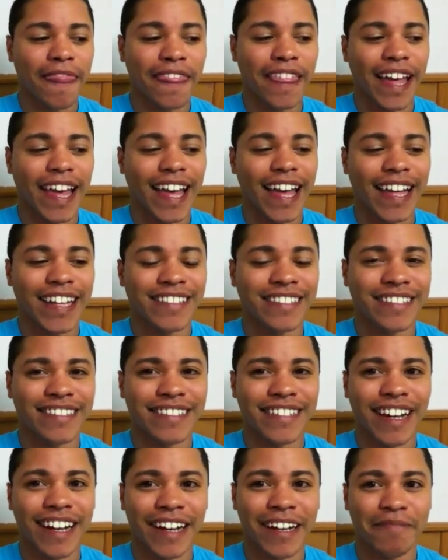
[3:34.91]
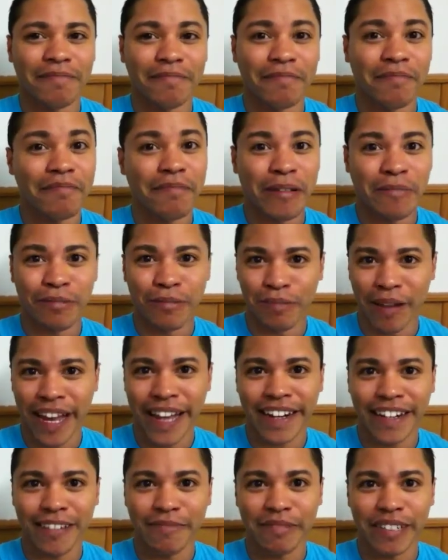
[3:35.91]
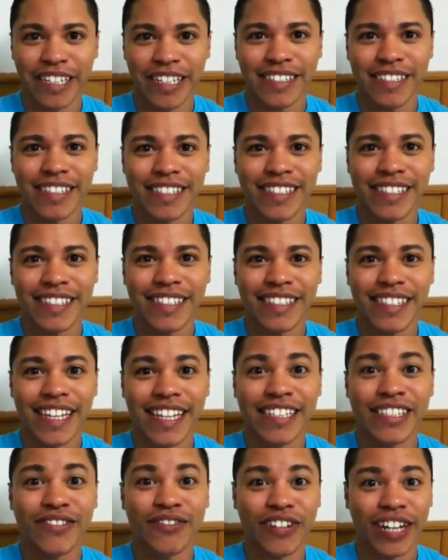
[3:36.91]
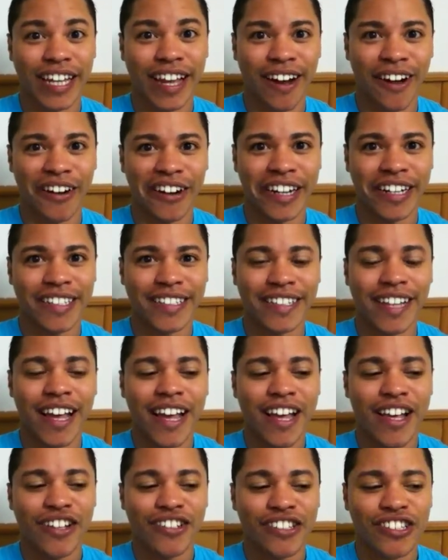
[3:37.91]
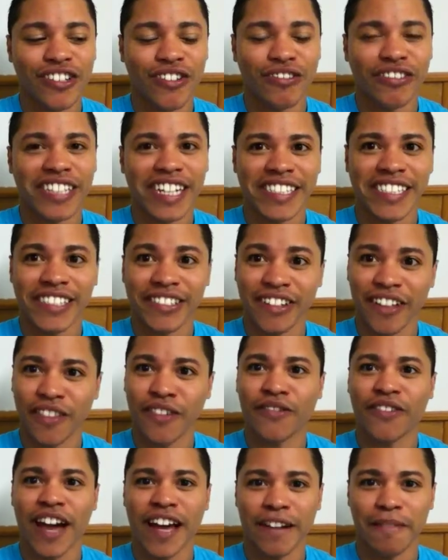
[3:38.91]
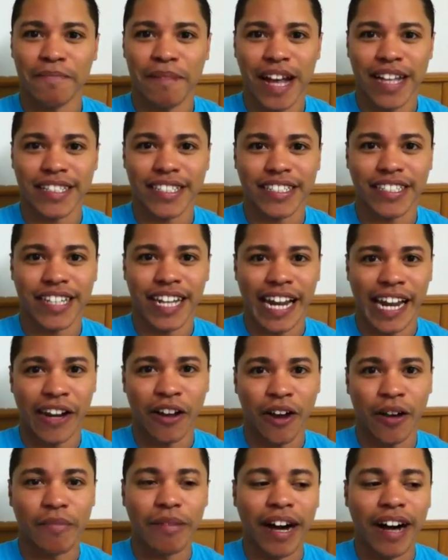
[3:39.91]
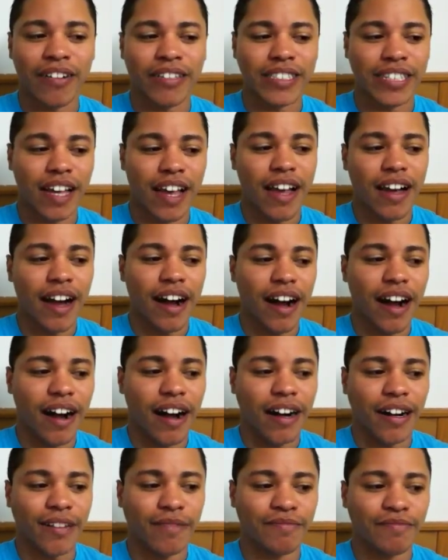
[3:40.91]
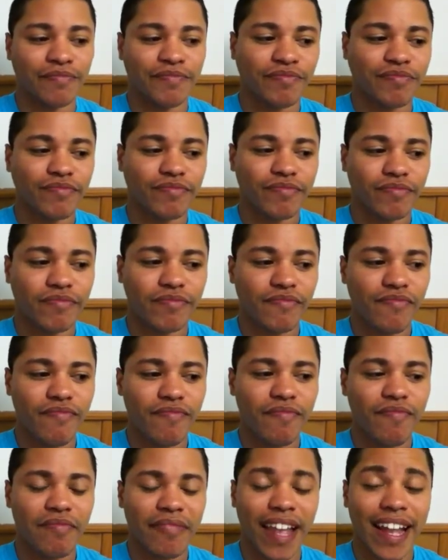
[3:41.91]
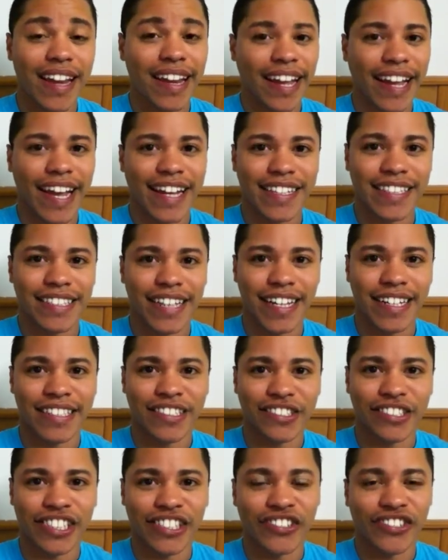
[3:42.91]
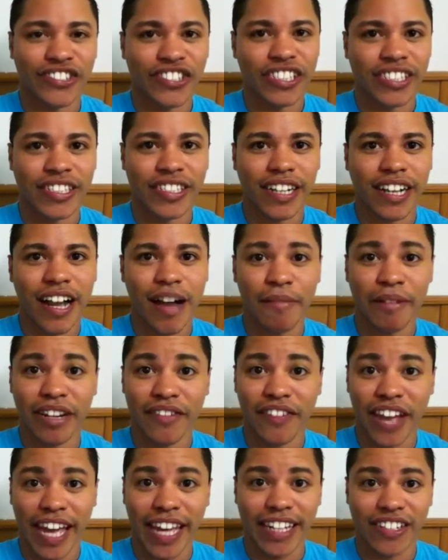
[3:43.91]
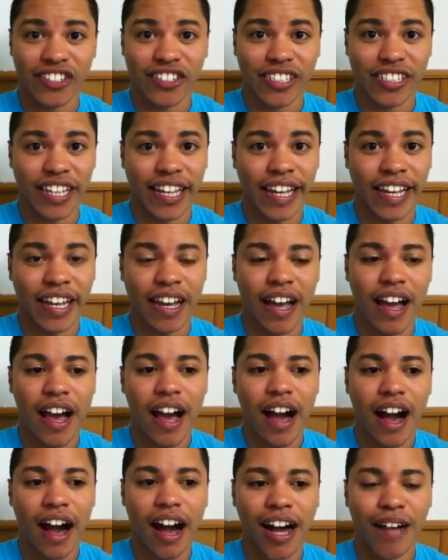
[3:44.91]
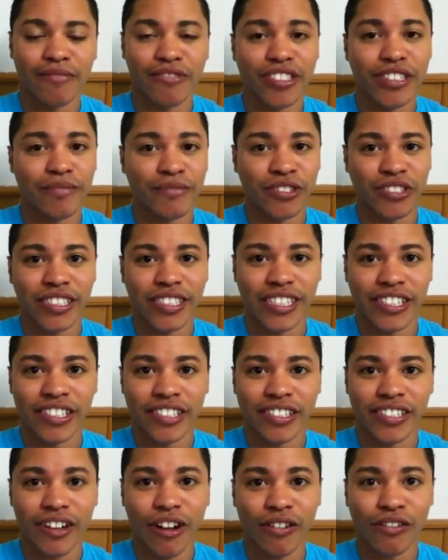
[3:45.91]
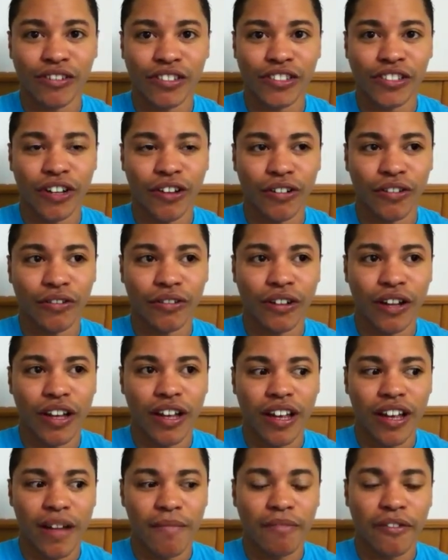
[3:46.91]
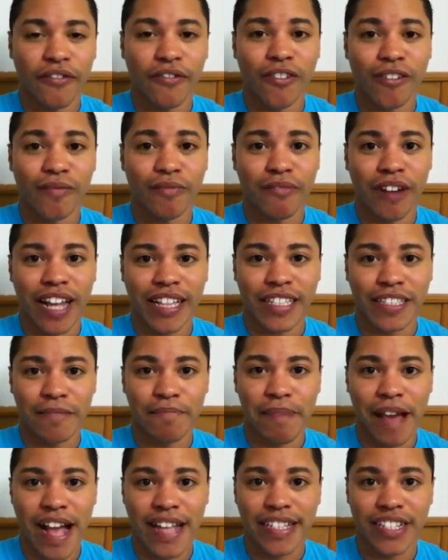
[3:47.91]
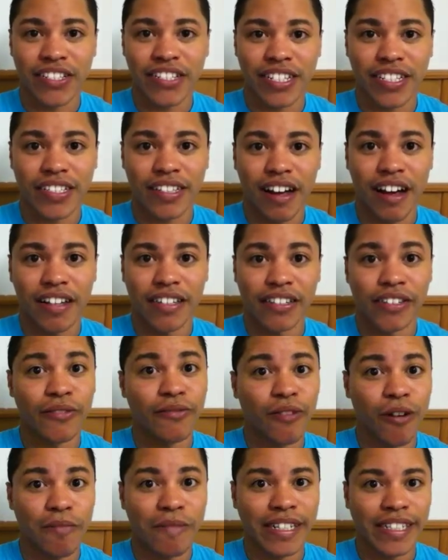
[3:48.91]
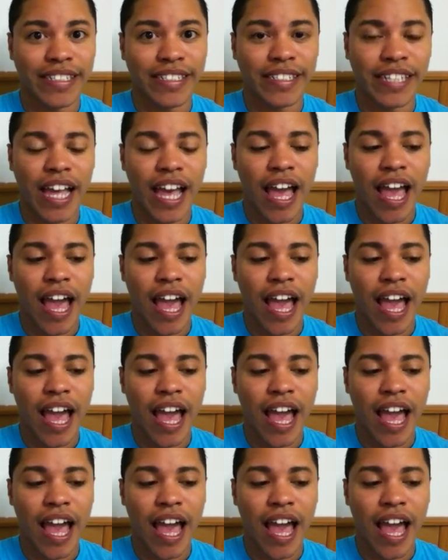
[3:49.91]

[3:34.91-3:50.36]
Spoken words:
then be prepared, because it's really hard. So that's another rite of passage that I know about. And like I said, it's just a coming of age thing. Some traditions also perform rites of passages on the woman